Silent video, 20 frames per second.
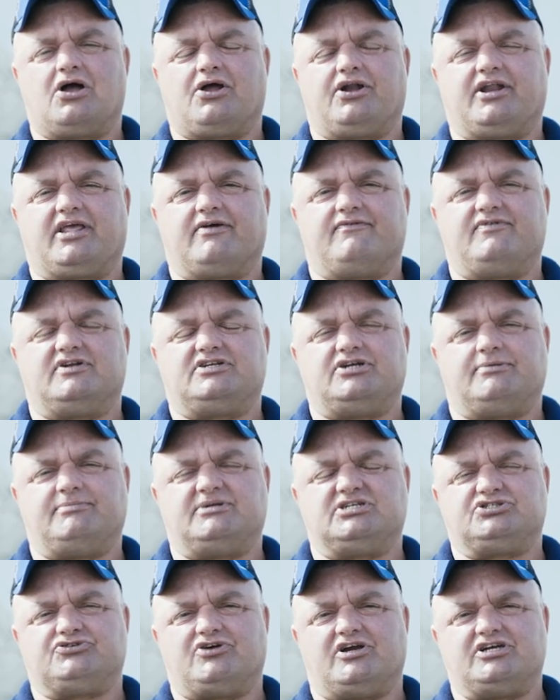I'm going to give a
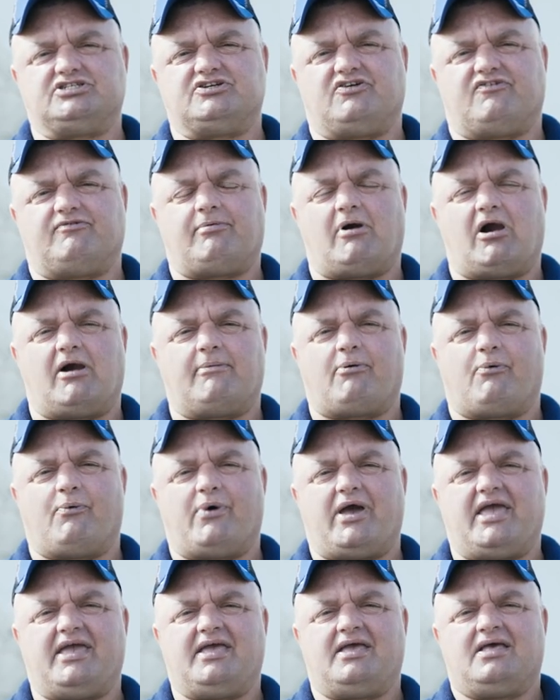demonstration of a proper
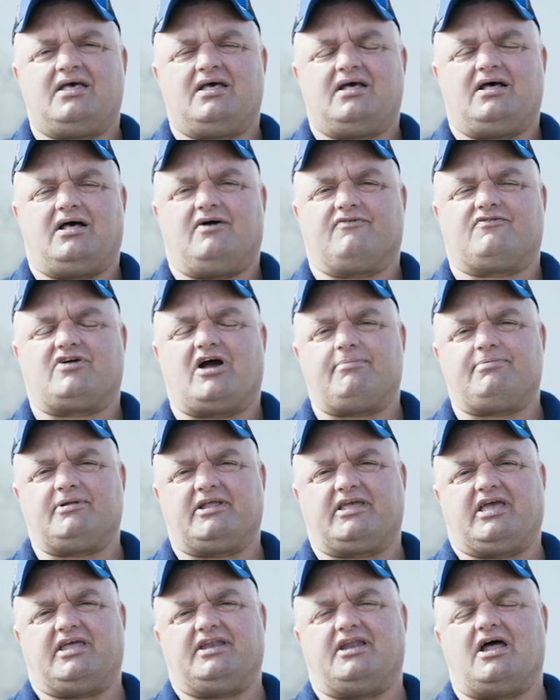way of
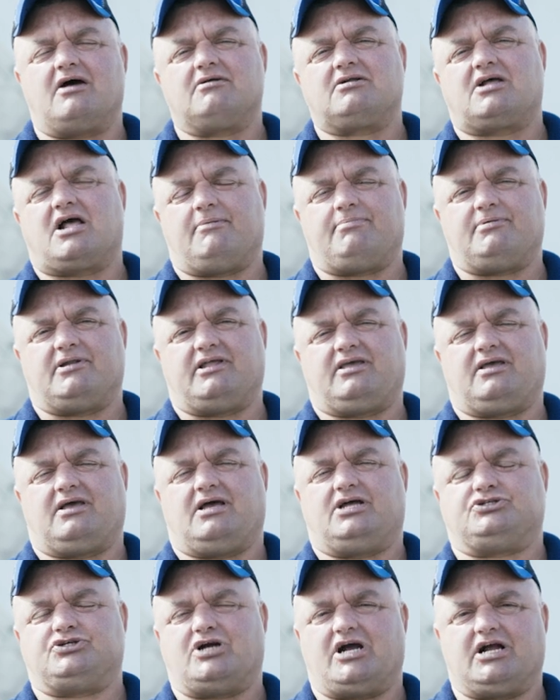coupling and uncoupling
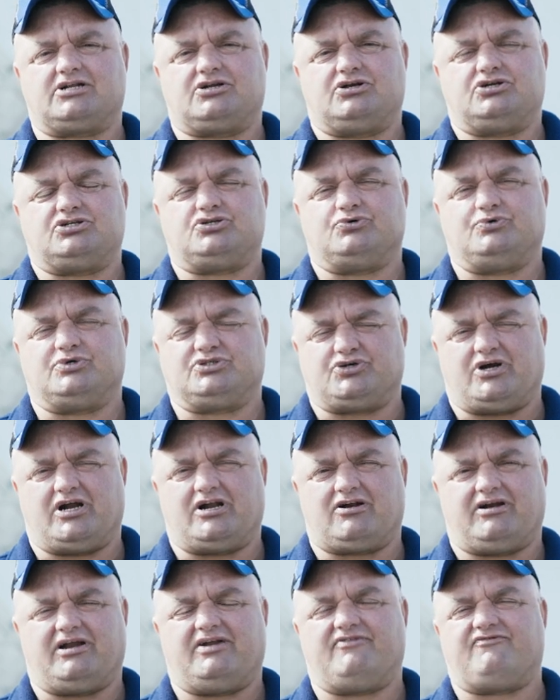a tractor to a
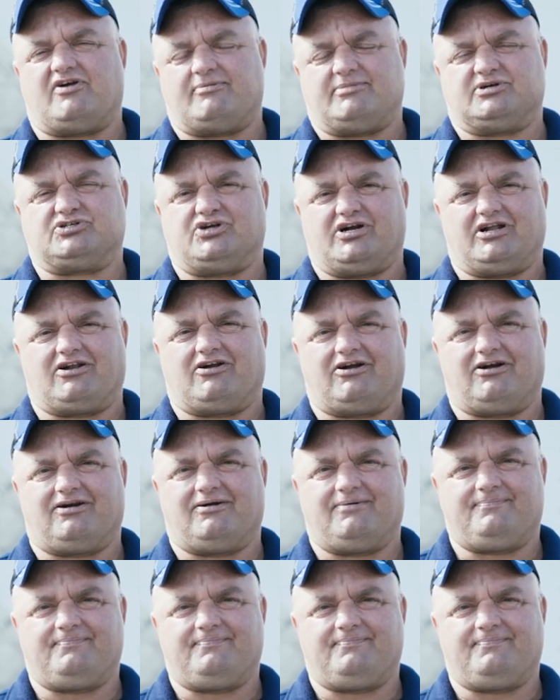trailer and from a trailer.